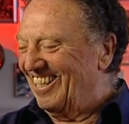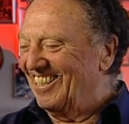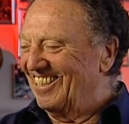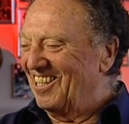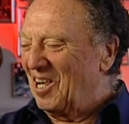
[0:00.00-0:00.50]

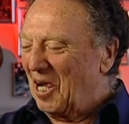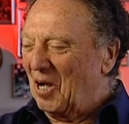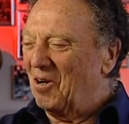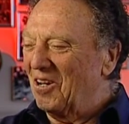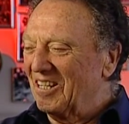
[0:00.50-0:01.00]
and uh,
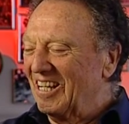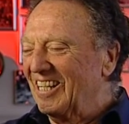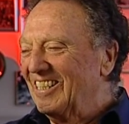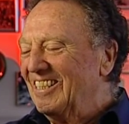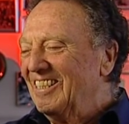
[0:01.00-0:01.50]
all of
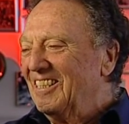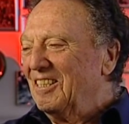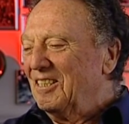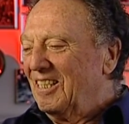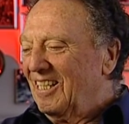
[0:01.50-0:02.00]
that.
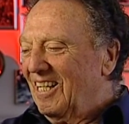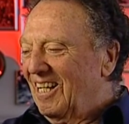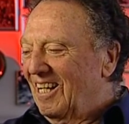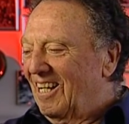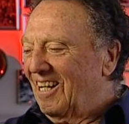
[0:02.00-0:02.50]

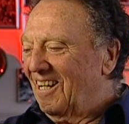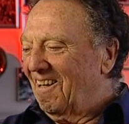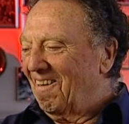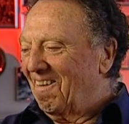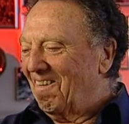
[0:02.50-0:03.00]

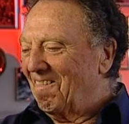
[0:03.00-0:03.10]
Uh,